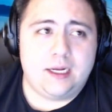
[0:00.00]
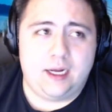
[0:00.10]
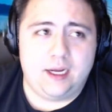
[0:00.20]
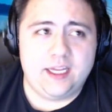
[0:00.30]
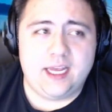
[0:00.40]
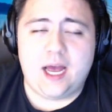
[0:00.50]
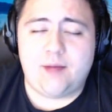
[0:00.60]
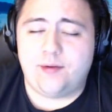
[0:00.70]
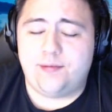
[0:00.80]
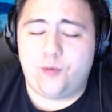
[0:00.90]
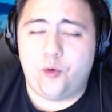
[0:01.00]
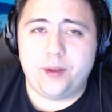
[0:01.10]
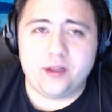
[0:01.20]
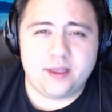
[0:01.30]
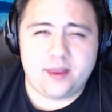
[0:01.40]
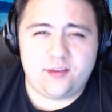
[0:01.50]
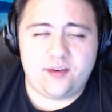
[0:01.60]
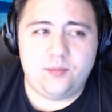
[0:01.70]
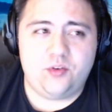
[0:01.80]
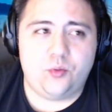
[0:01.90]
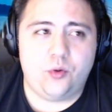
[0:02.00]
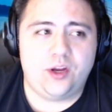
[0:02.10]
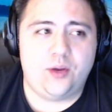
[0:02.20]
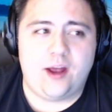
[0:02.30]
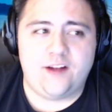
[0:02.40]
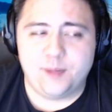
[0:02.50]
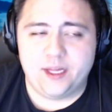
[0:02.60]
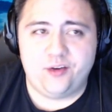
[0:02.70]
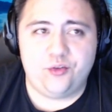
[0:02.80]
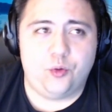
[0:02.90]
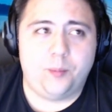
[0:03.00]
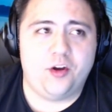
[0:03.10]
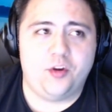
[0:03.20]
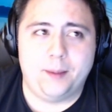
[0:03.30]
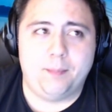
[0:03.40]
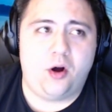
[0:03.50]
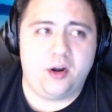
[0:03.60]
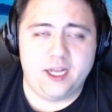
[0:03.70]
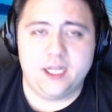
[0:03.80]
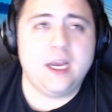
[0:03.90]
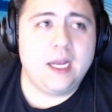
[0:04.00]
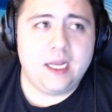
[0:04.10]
Uh, you have a formula that seems to work, you have players who appear to be bought in.